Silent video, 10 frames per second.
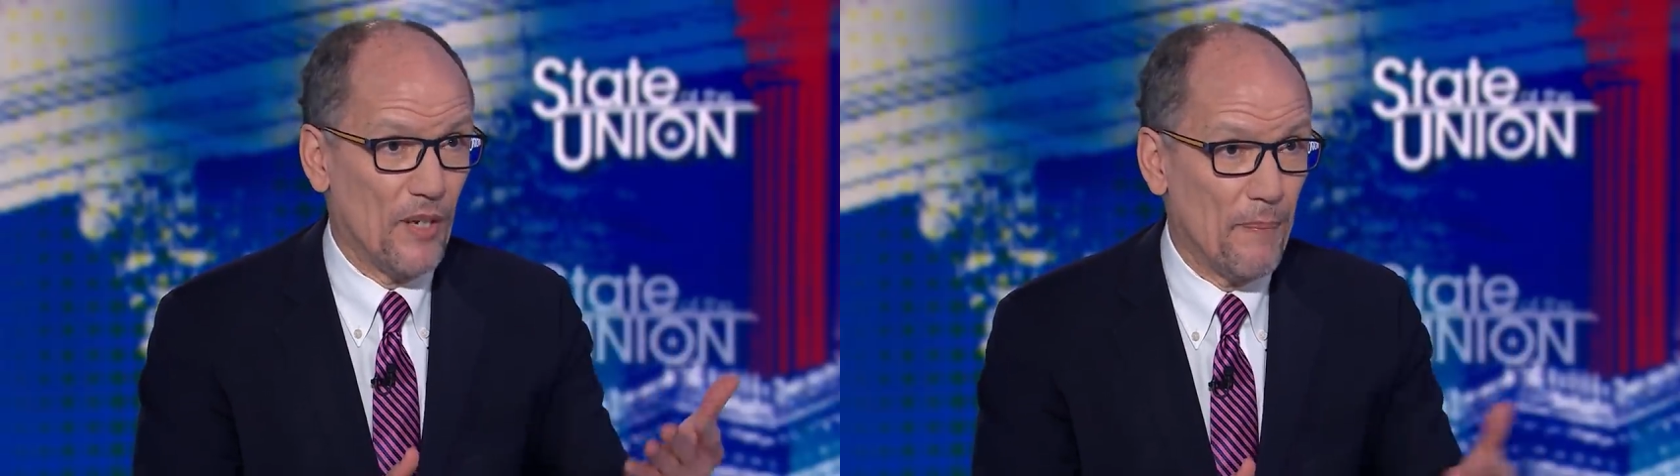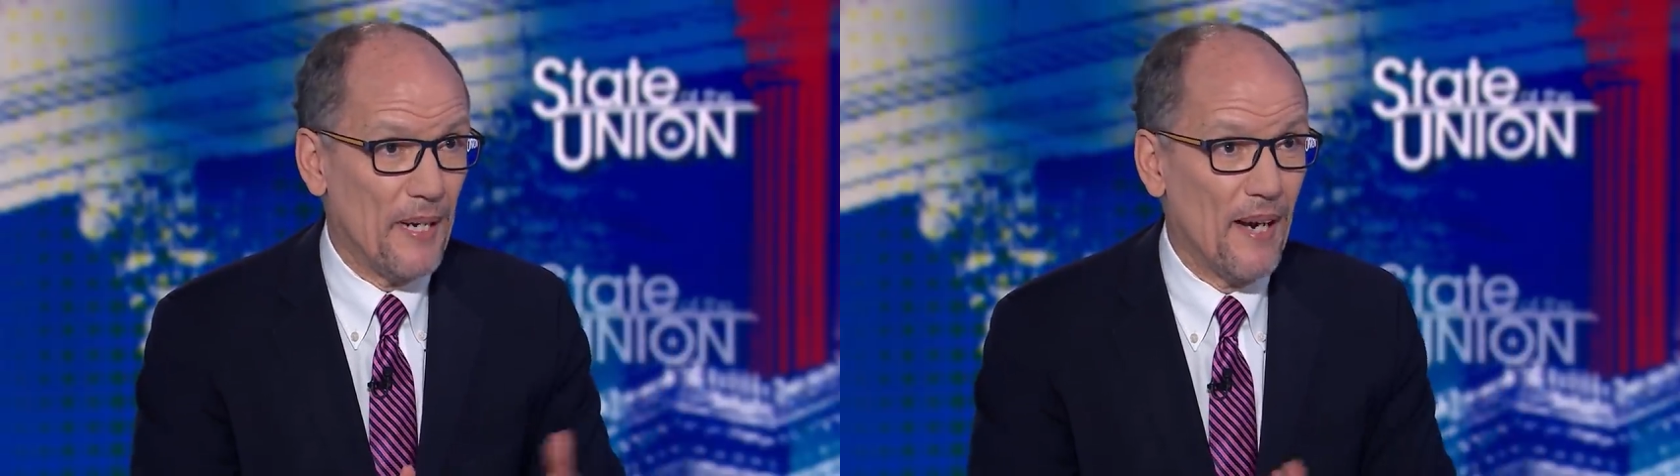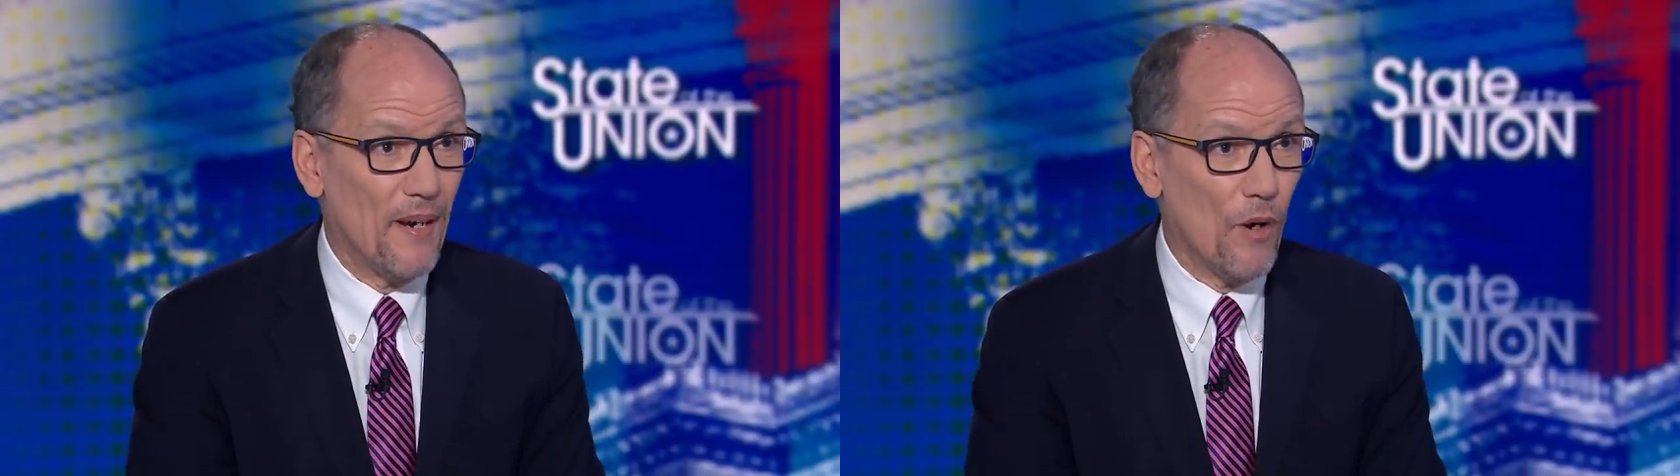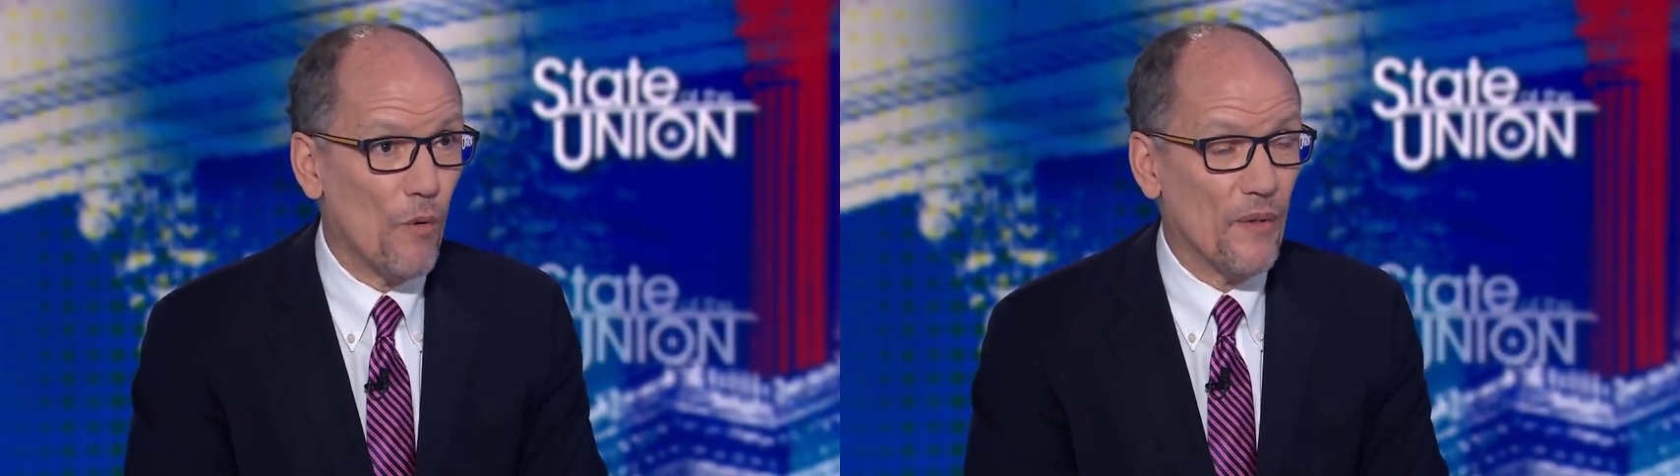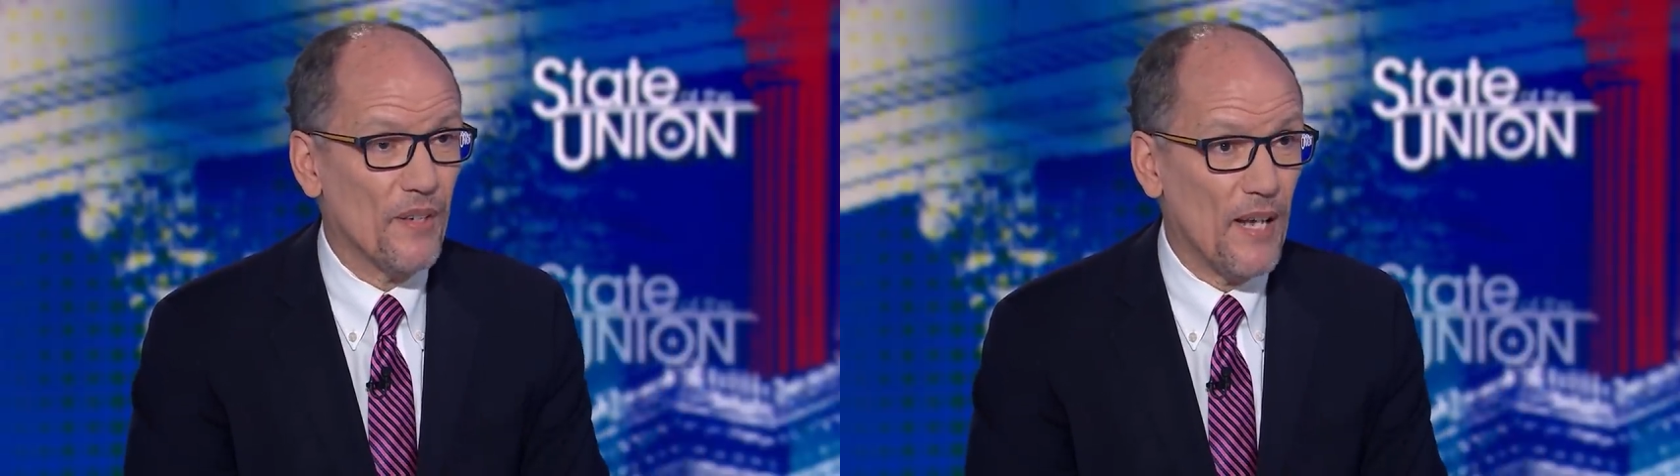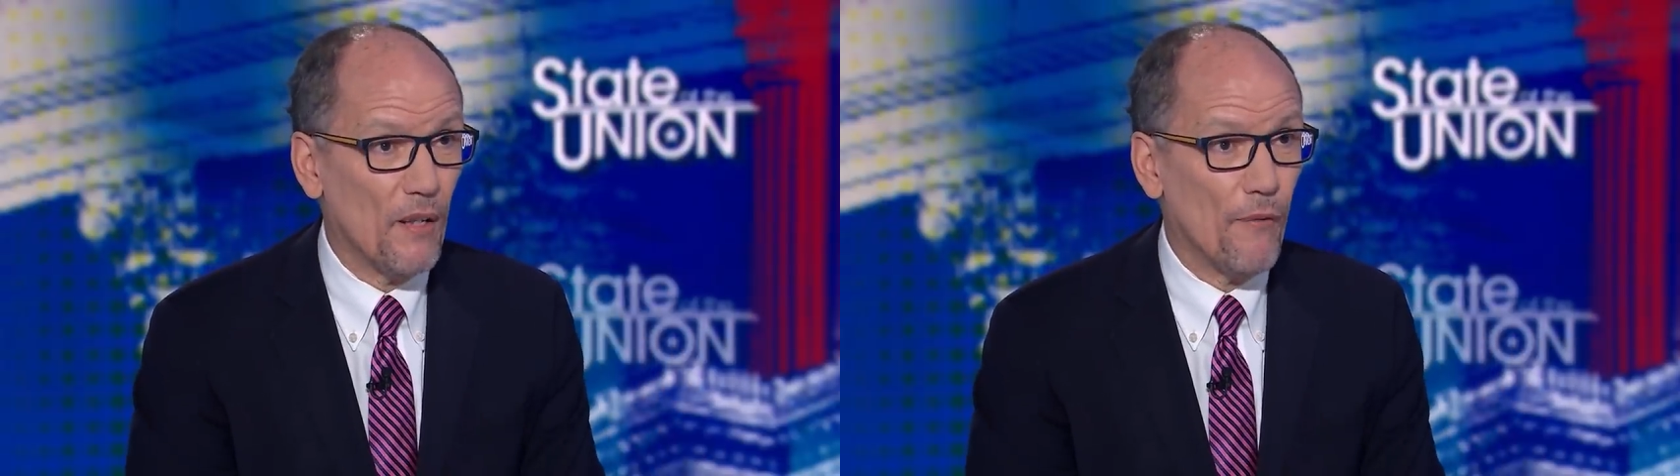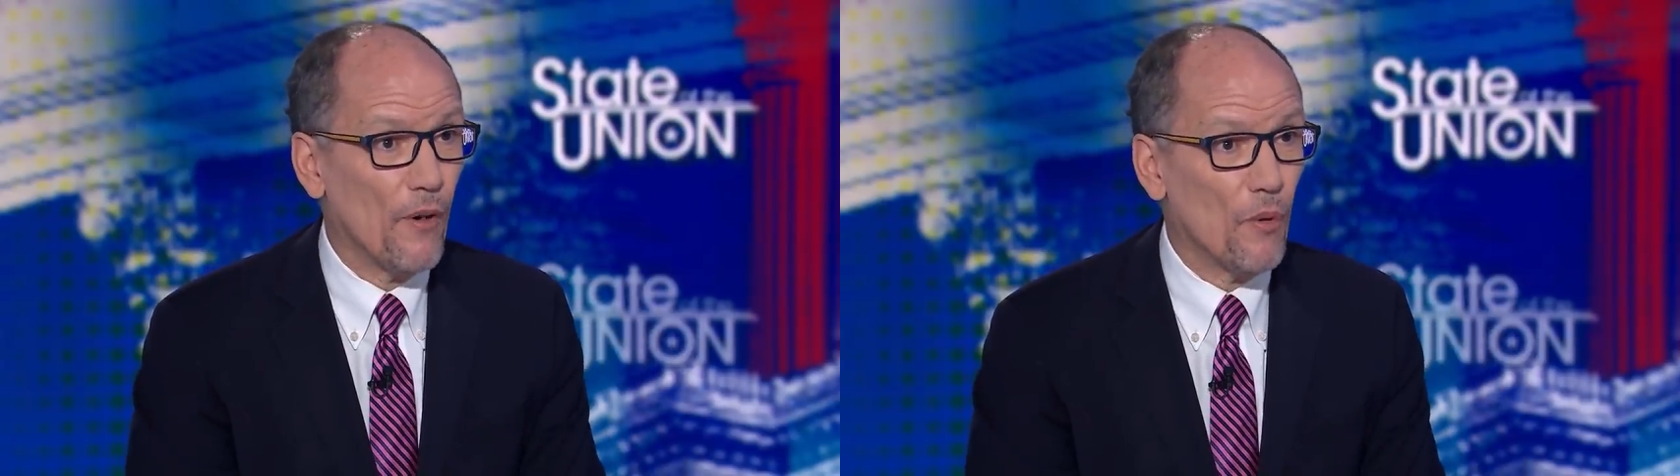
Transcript: to be uh, over the telephone.